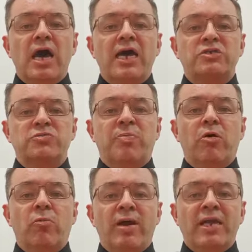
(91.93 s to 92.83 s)
I
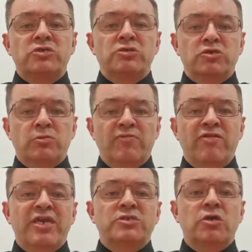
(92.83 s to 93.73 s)
support by answering some of
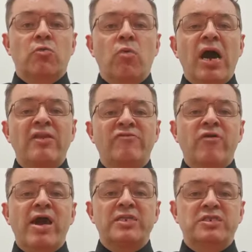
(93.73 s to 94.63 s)
these on a wide
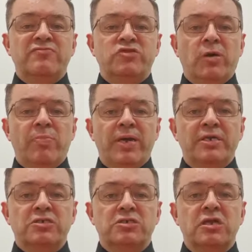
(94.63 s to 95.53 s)
variety of
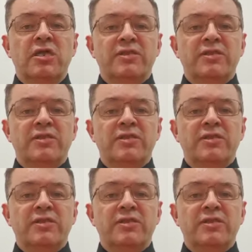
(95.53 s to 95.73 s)
topics.